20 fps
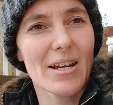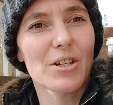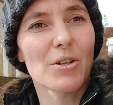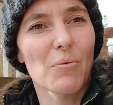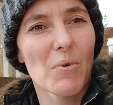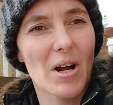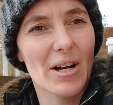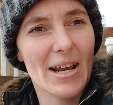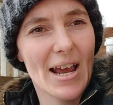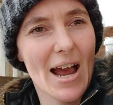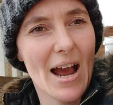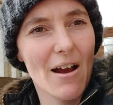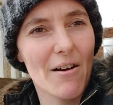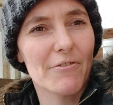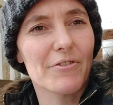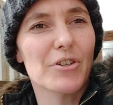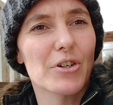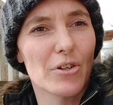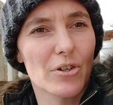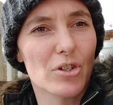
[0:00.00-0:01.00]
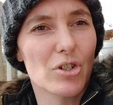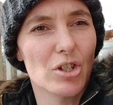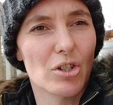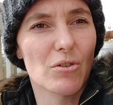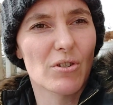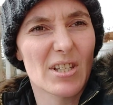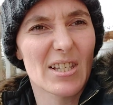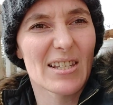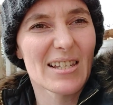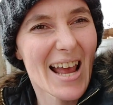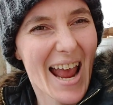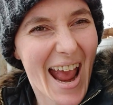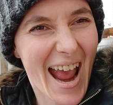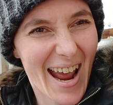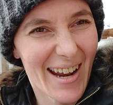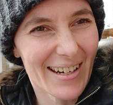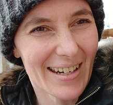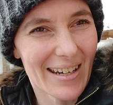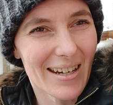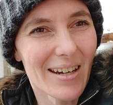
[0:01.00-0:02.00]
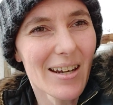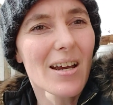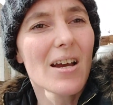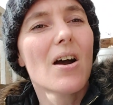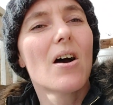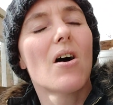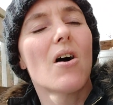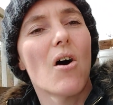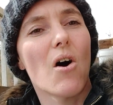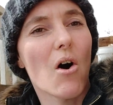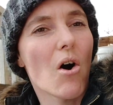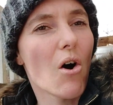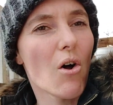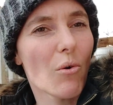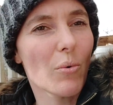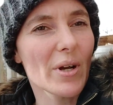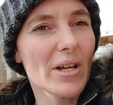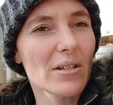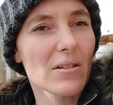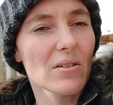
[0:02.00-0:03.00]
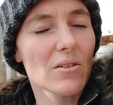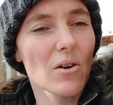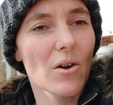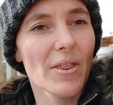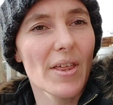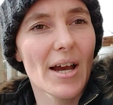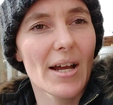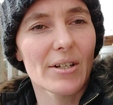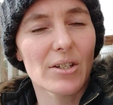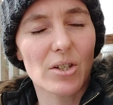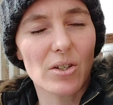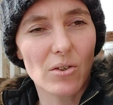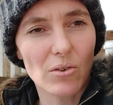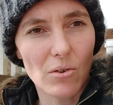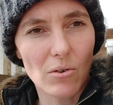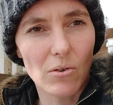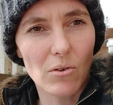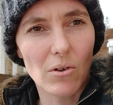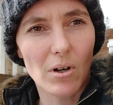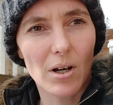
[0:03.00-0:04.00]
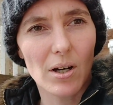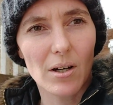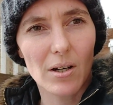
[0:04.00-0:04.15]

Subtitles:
You want to have your juices handy always so that you